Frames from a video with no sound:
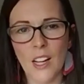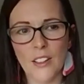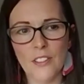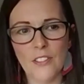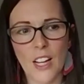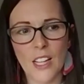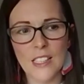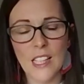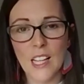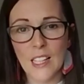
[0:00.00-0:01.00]
of find
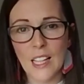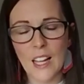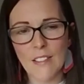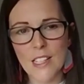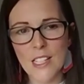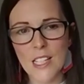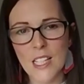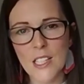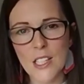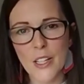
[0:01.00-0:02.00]
clarity
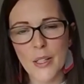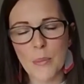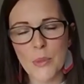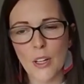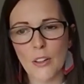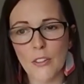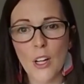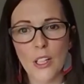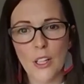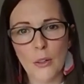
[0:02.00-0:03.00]
in terms of
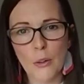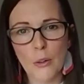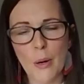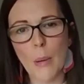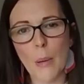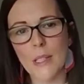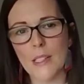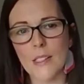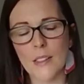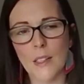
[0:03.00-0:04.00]
growing my
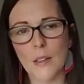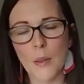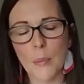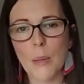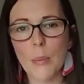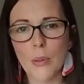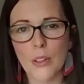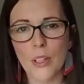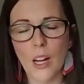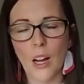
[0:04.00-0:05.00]
business and the people
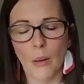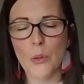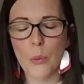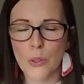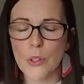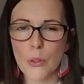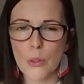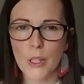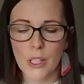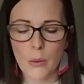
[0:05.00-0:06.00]
that I would want to
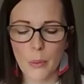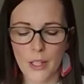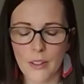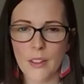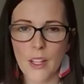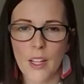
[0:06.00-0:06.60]
work with.